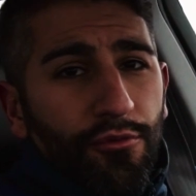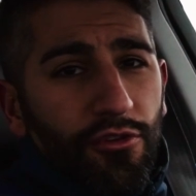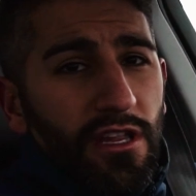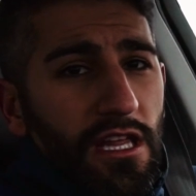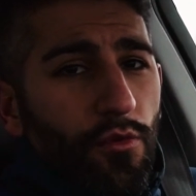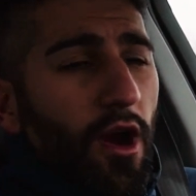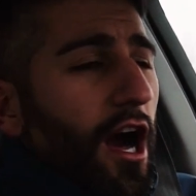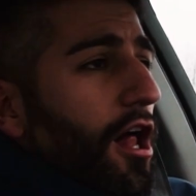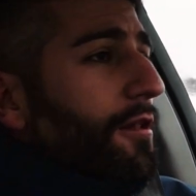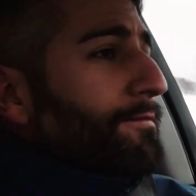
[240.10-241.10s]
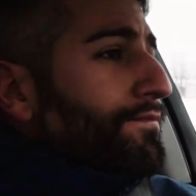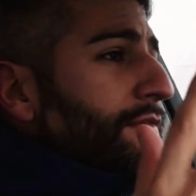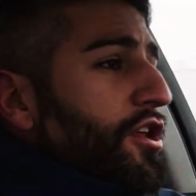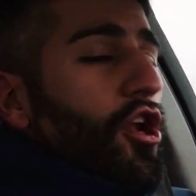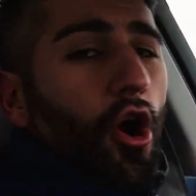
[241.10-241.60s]
really well.
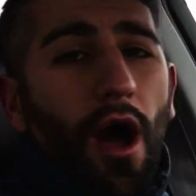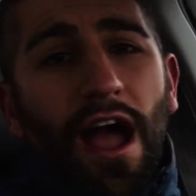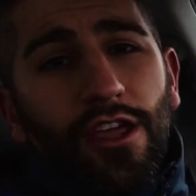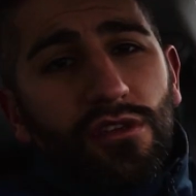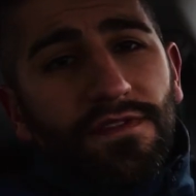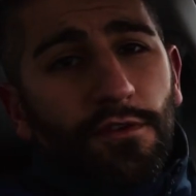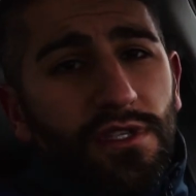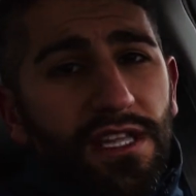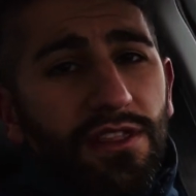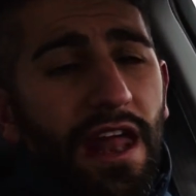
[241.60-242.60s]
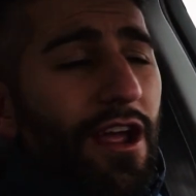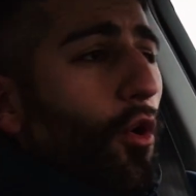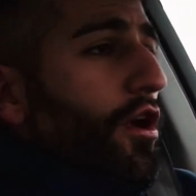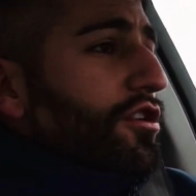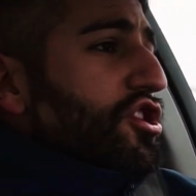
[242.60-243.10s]
I use full synthetic
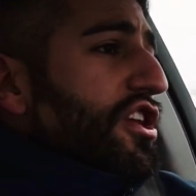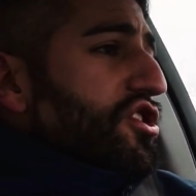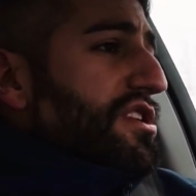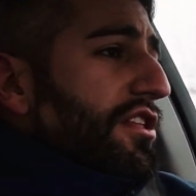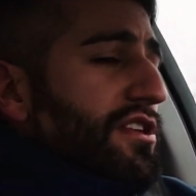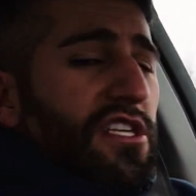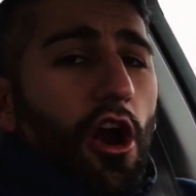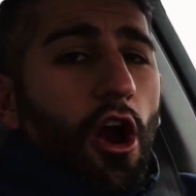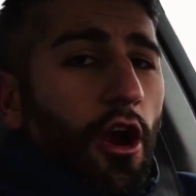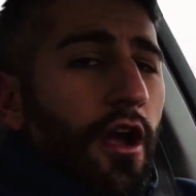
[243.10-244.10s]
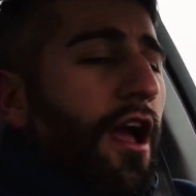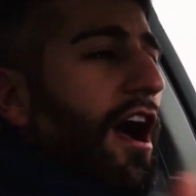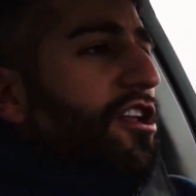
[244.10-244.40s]
oil changes on this car. I